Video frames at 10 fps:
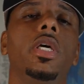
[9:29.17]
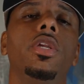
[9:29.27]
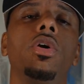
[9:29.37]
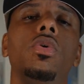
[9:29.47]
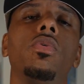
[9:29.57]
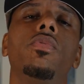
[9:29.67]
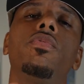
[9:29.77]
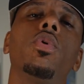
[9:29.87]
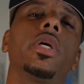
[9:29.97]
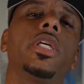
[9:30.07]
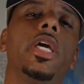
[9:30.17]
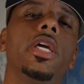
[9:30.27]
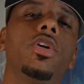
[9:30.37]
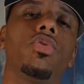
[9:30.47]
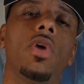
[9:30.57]
and no
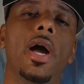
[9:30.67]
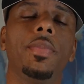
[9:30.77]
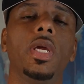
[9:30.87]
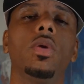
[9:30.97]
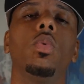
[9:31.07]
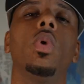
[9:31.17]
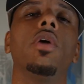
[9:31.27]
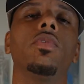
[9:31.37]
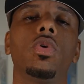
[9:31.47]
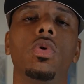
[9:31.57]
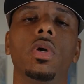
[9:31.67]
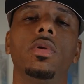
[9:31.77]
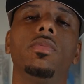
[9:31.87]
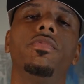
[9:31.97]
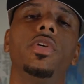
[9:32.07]
4K cropping while
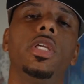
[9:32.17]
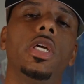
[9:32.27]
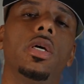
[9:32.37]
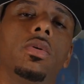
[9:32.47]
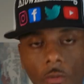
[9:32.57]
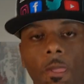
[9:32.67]
recording video.